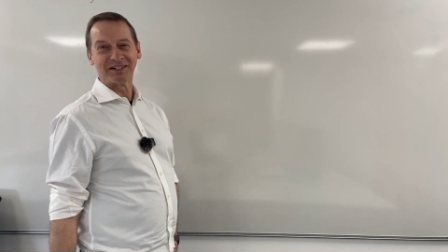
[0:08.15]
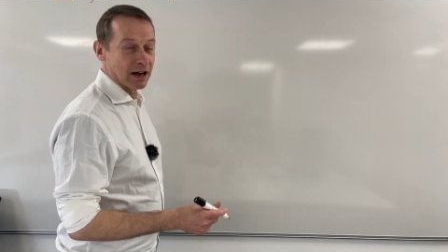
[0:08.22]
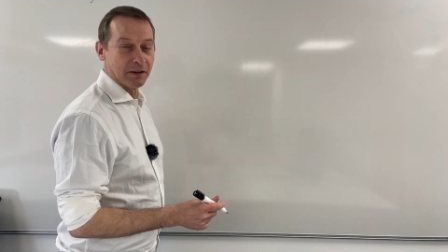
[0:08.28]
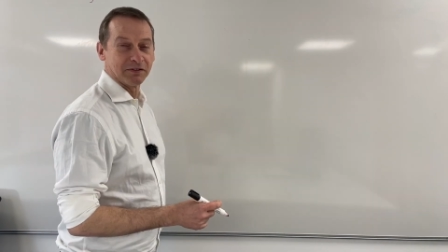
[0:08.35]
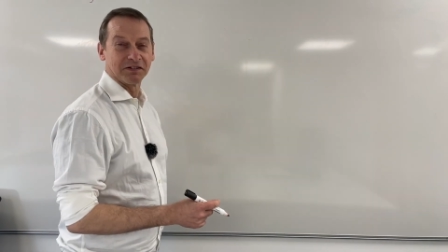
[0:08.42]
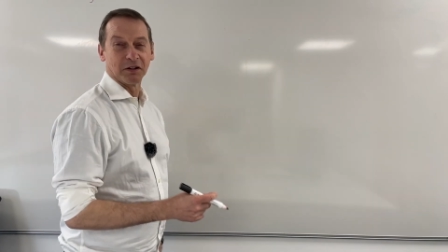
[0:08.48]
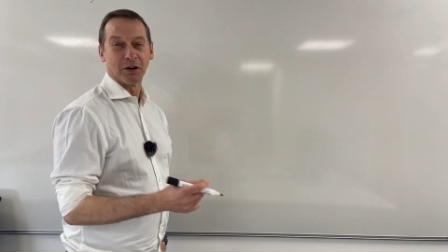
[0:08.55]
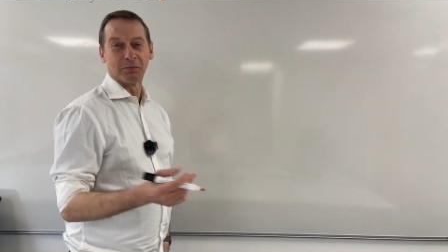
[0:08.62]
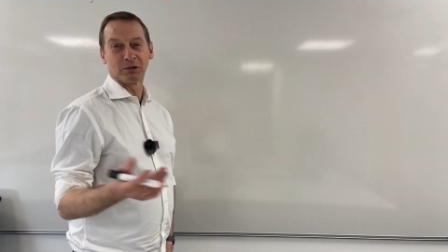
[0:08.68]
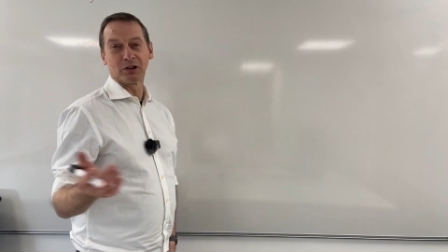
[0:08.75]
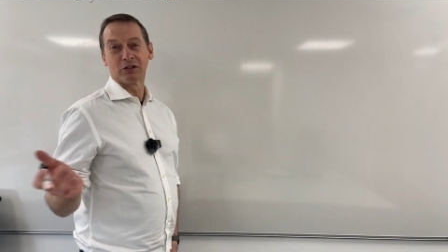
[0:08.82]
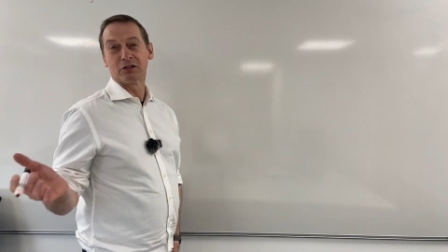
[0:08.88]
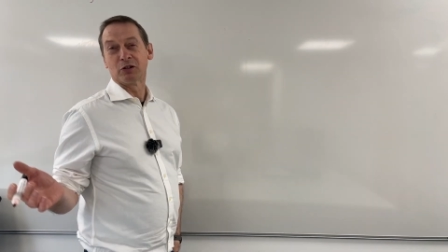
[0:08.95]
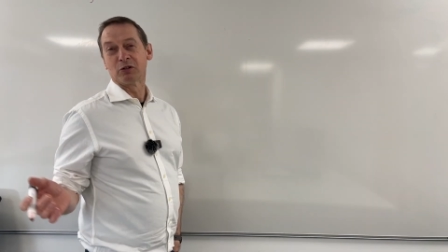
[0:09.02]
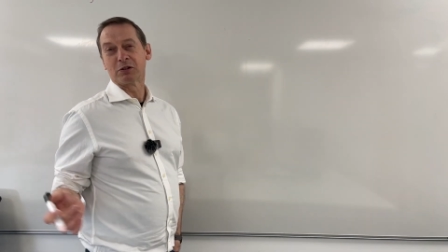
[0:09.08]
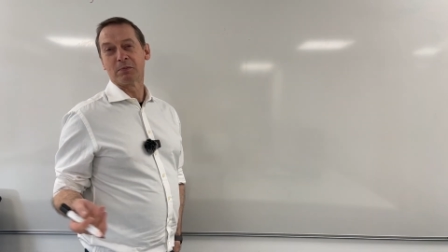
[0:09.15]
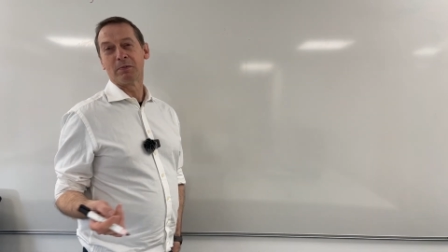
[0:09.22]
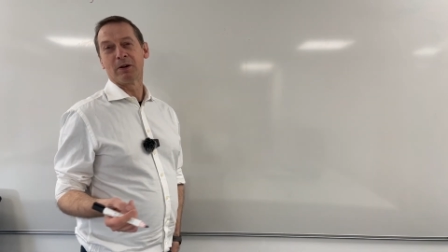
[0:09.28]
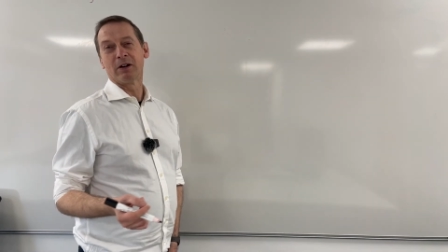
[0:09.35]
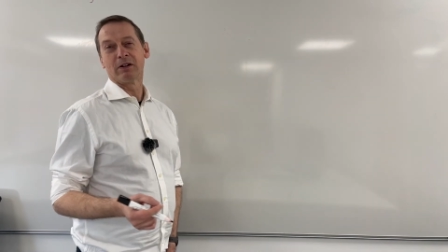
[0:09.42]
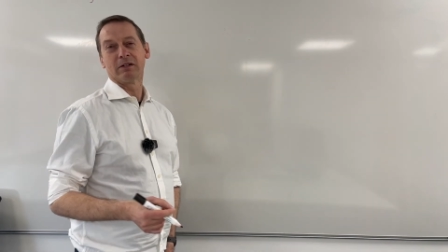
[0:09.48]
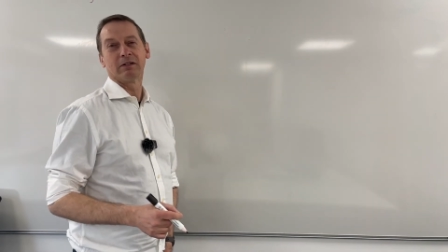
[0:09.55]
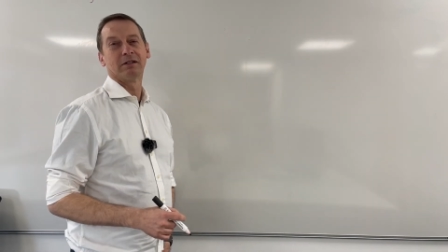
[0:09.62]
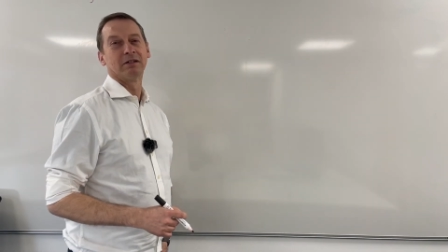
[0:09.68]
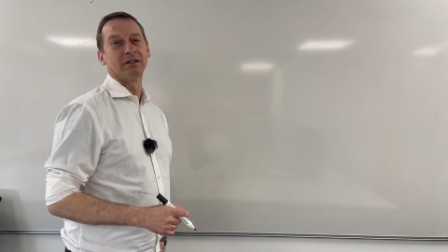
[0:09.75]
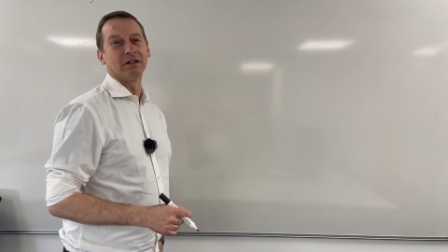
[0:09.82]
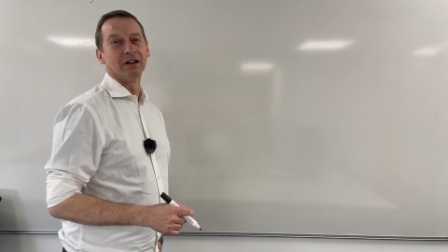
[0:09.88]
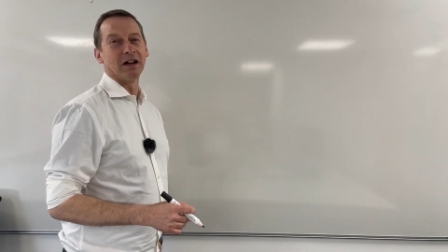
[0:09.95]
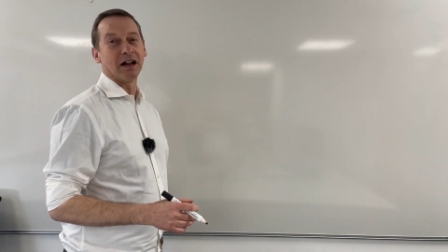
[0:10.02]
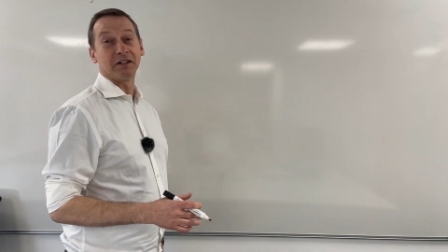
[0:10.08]
So I'm going to talk about
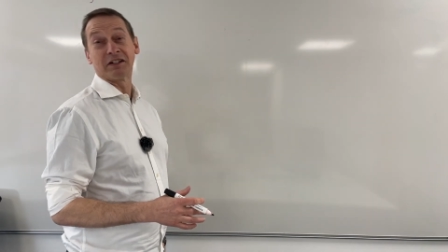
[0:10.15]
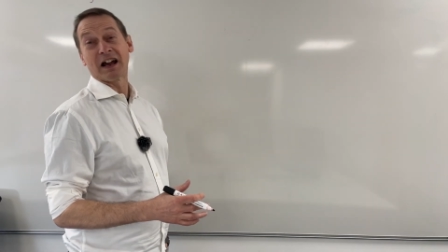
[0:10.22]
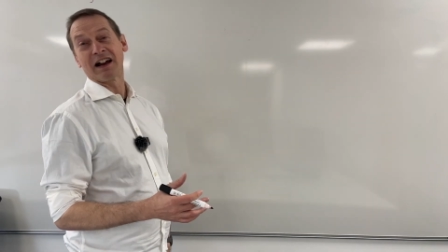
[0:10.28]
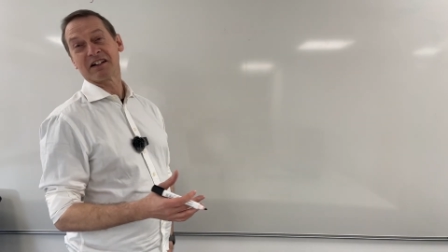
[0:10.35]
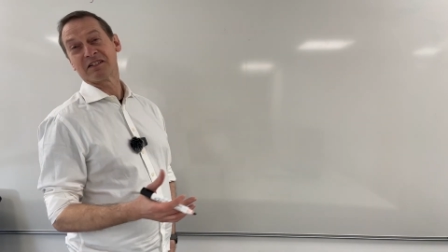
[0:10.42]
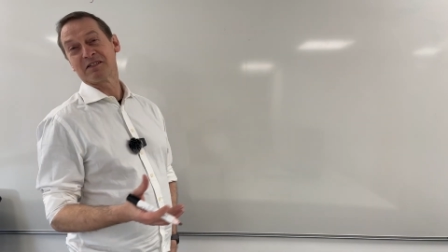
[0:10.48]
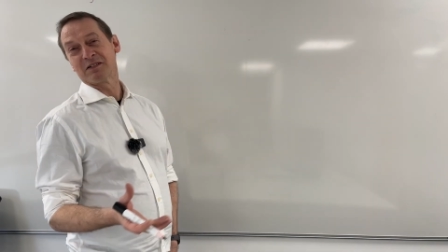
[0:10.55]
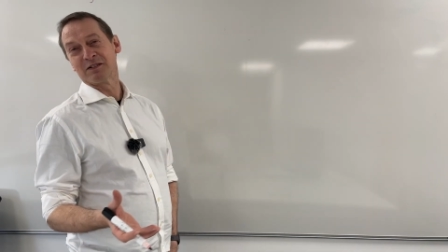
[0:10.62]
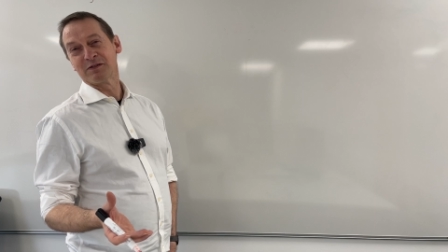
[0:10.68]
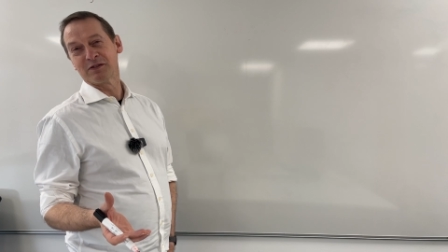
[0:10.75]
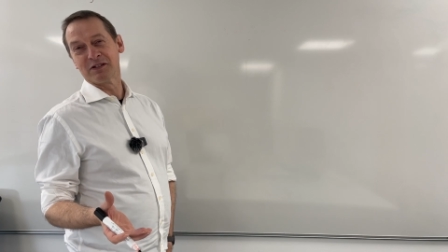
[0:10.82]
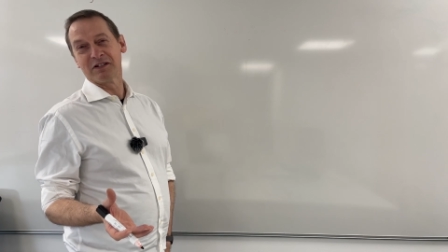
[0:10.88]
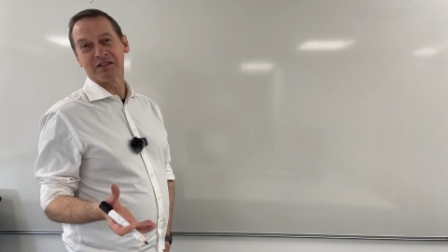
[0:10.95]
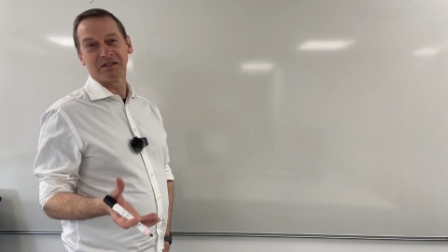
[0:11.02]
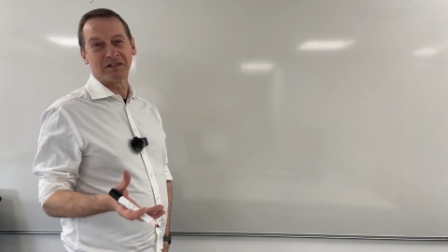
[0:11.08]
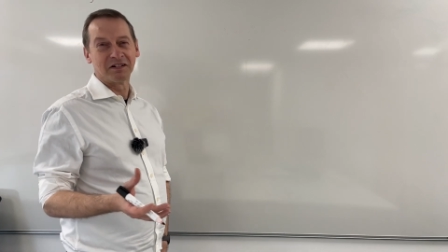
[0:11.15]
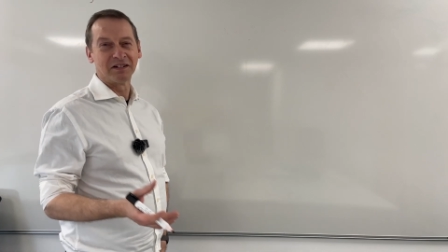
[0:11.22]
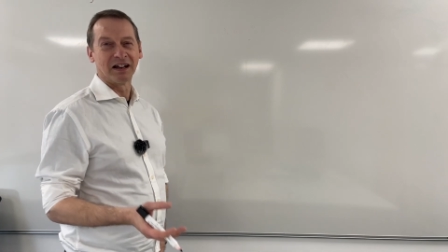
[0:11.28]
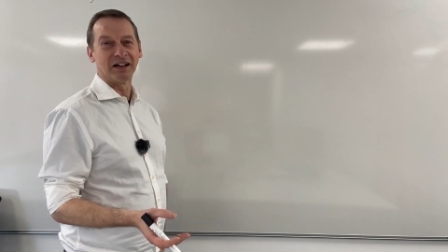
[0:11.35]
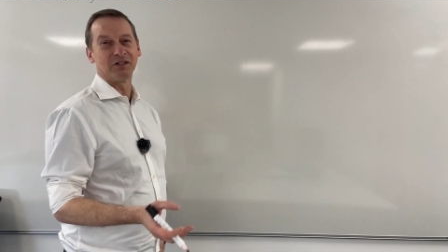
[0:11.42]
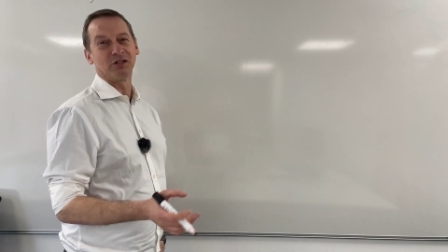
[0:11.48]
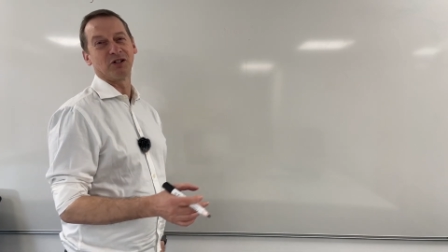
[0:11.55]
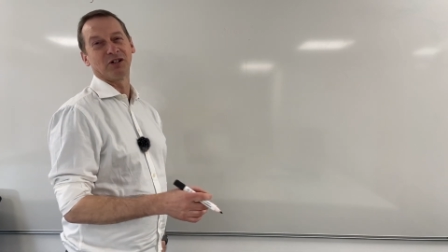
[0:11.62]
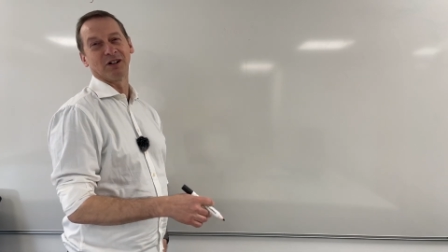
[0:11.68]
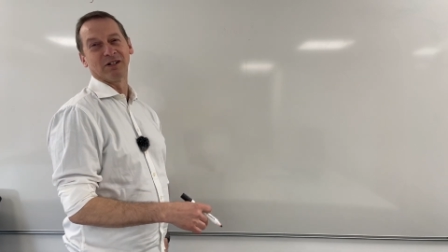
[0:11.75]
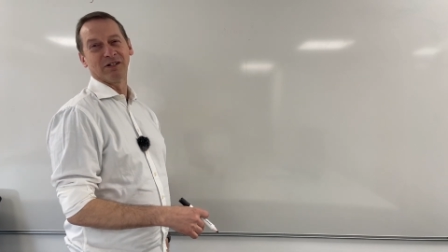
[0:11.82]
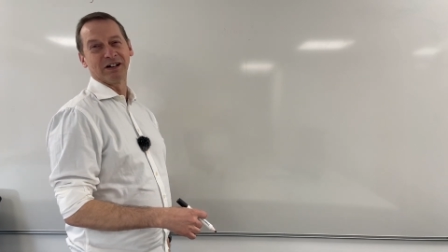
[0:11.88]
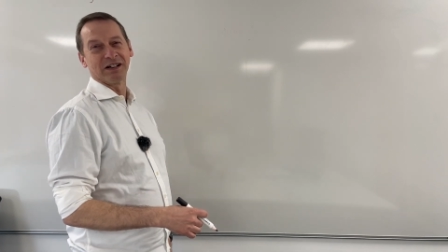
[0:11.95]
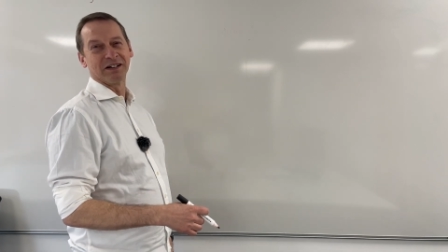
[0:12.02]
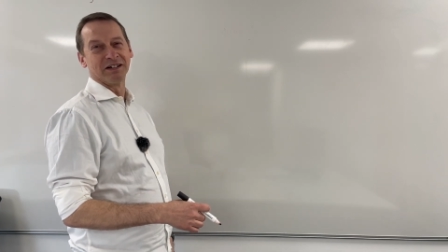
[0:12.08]
attack surface and
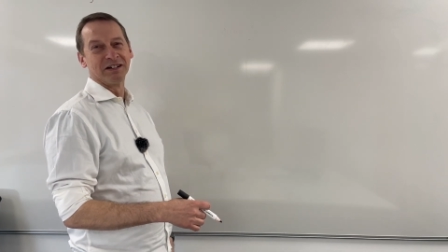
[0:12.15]
CHERI